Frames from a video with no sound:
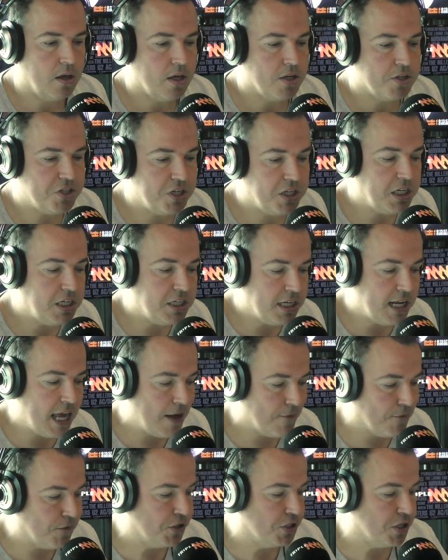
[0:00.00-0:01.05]
Sydney did
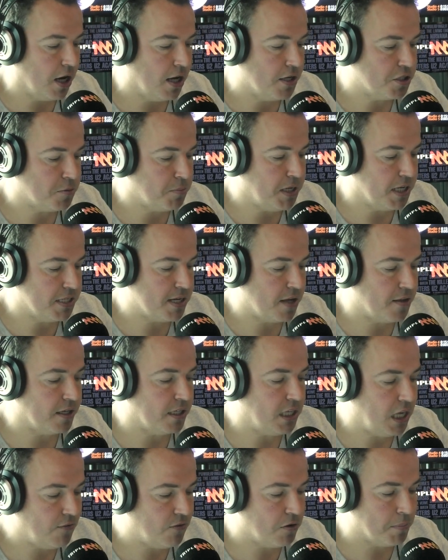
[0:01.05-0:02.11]
emphasise to me yesterday
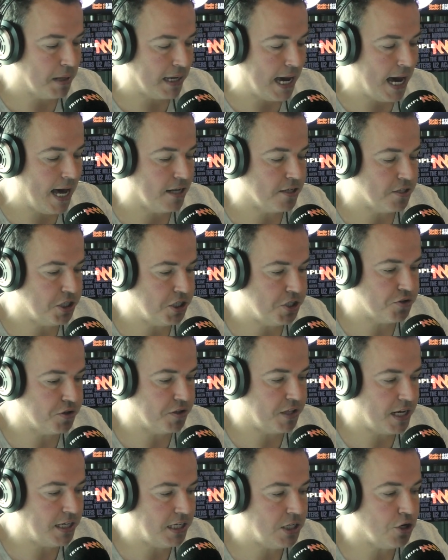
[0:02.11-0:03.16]
that given McCartin's history,
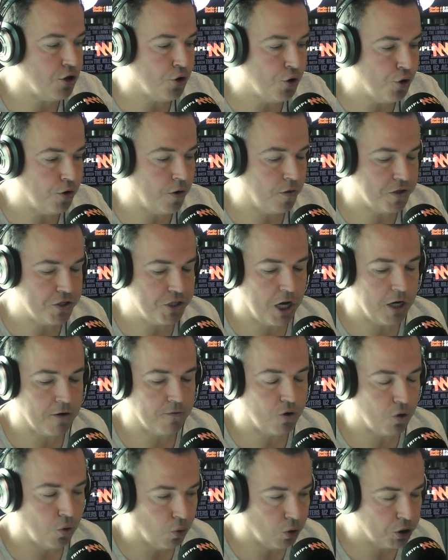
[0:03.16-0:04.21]
they did err on the side of
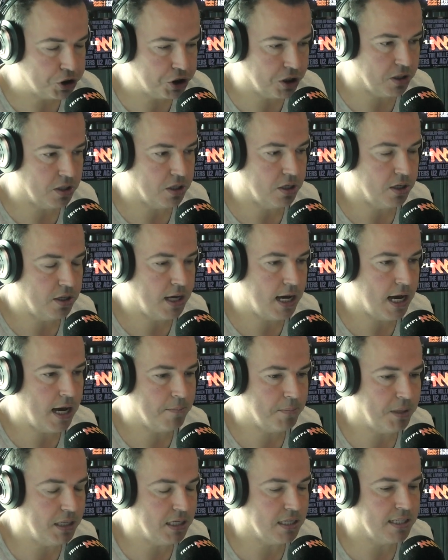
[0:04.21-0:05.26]
caution
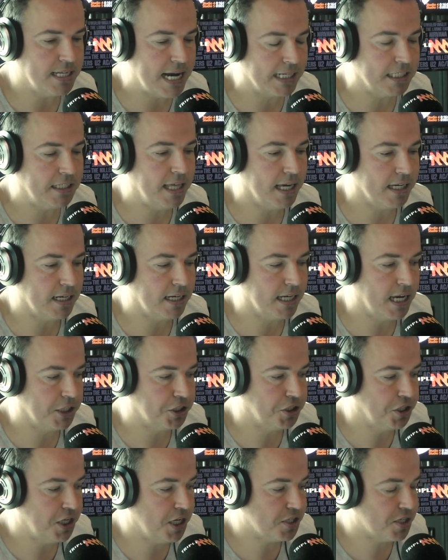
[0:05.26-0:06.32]
in conducting that
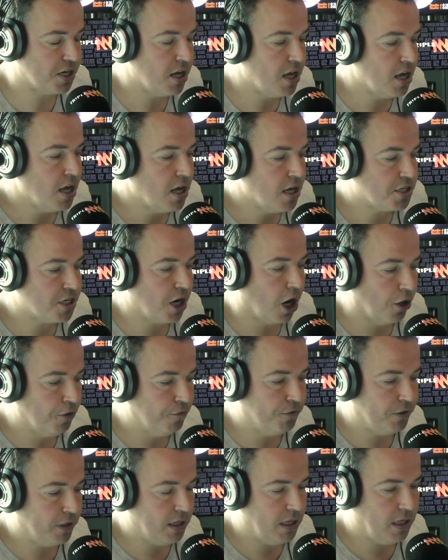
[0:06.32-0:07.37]
concussion test. So
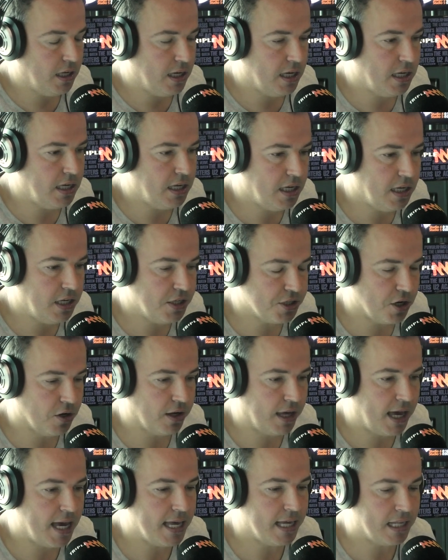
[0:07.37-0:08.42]
hopefully he is
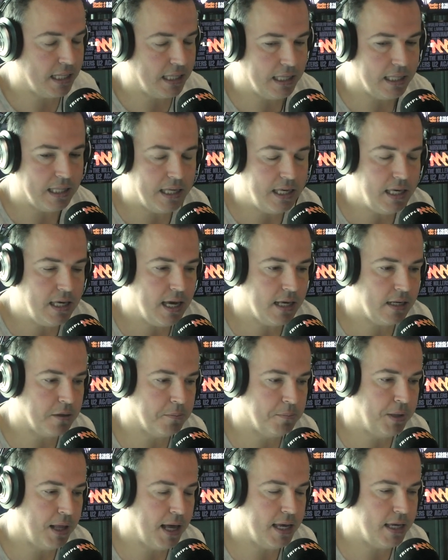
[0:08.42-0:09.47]
okay clearly and can
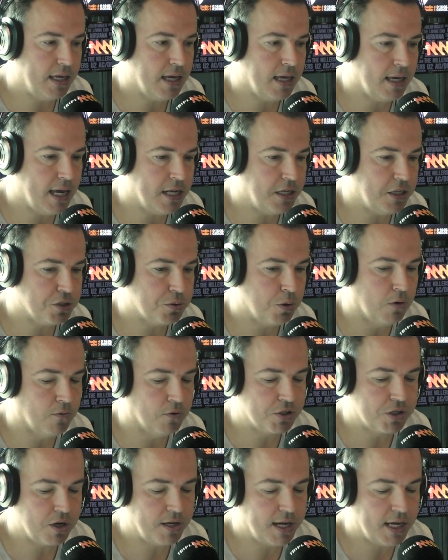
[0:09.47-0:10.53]
play again in 12
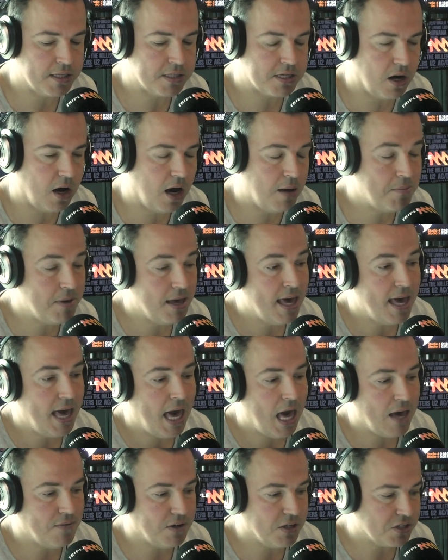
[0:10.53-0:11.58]
or so days' time.
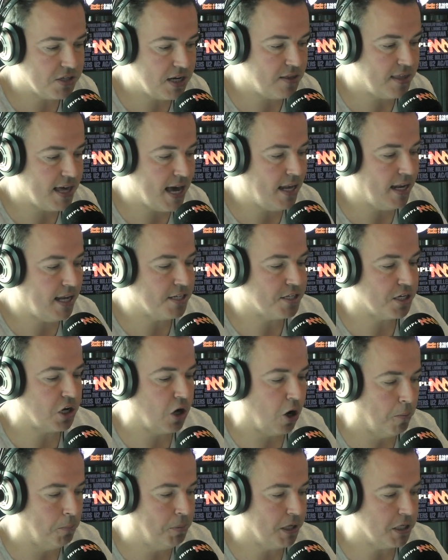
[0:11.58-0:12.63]
Having said that, it's a
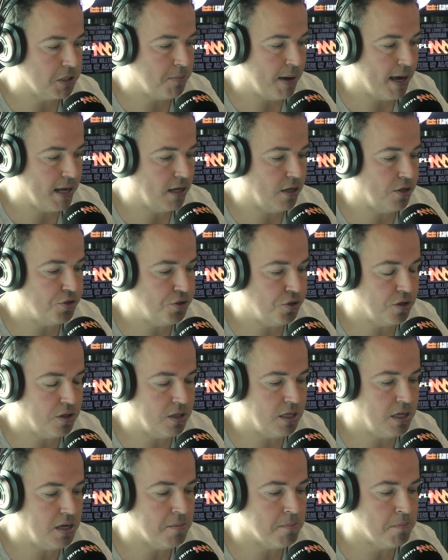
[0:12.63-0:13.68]
complex matter due to
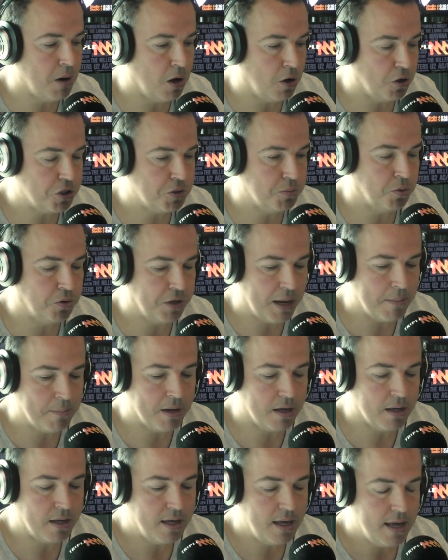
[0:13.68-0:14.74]
the multiple
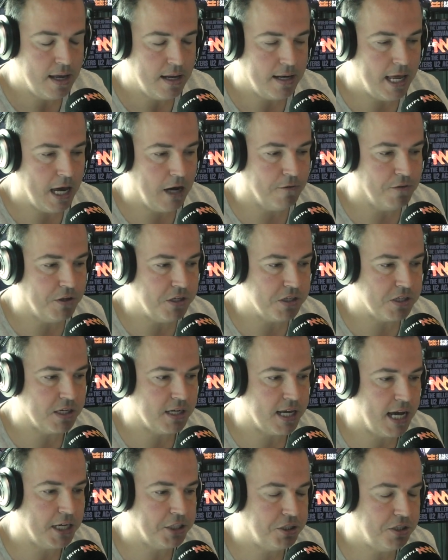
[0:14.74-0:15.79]
number now of these
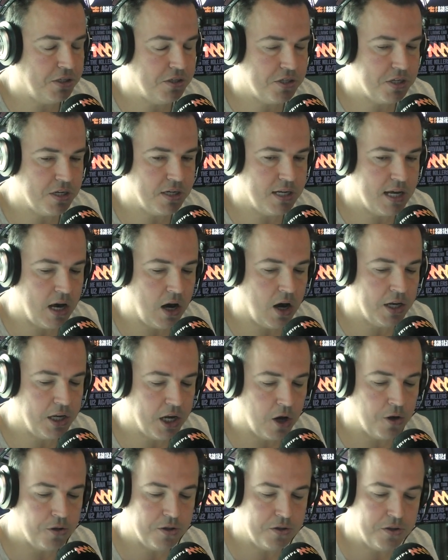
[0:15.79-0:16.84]
concussions. And I
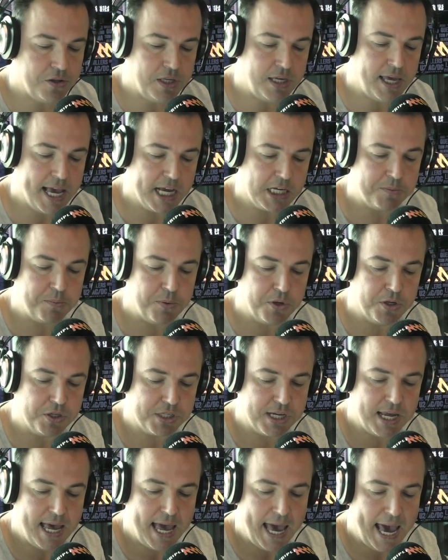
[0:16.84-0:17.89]
know that the
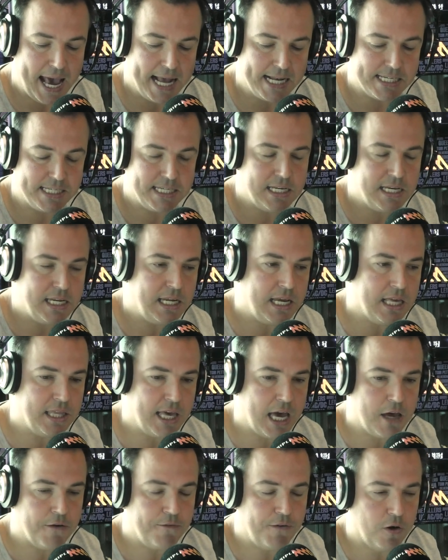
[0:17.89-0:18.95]
experts at Sydney and the
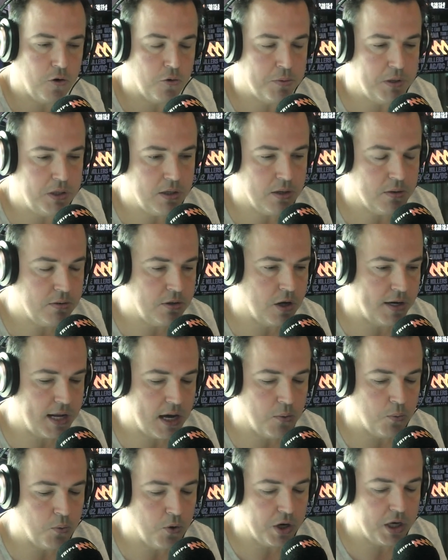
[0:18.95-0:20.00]
AFL will be no
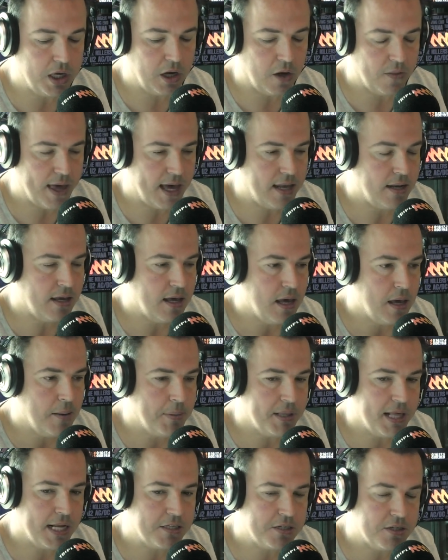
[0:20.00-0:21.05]
doubt working on that.
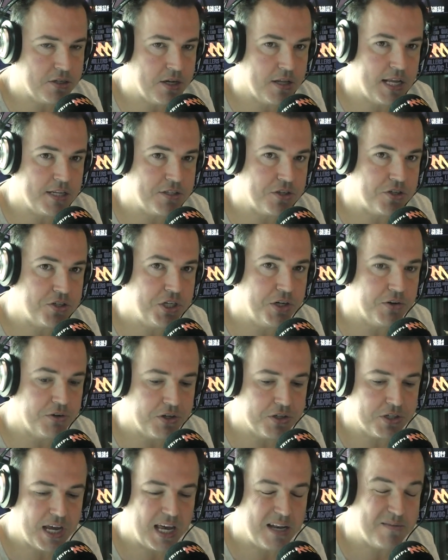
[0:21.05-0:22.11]
But that's a
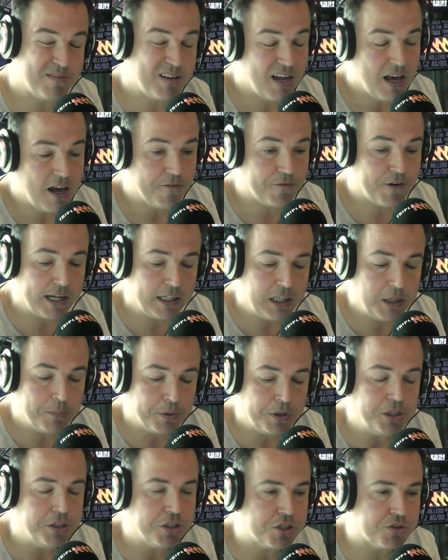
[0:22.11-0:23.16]
serious and frankly
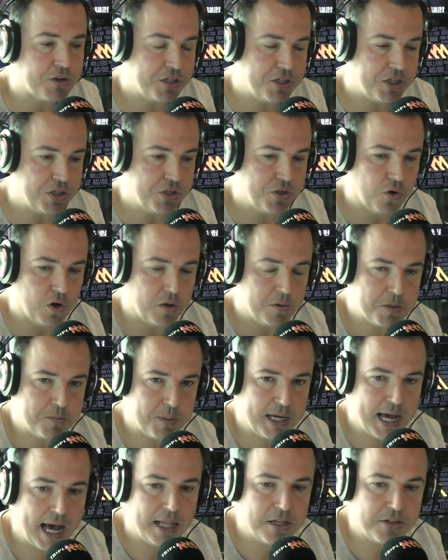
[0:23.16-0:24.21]
pretty distressing story because
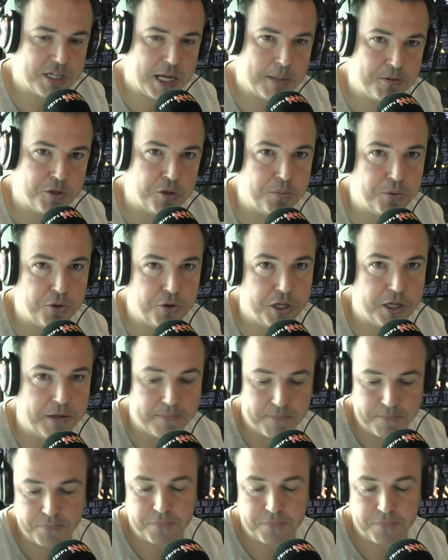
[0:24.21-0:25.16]
McCartin's an absolute beauty.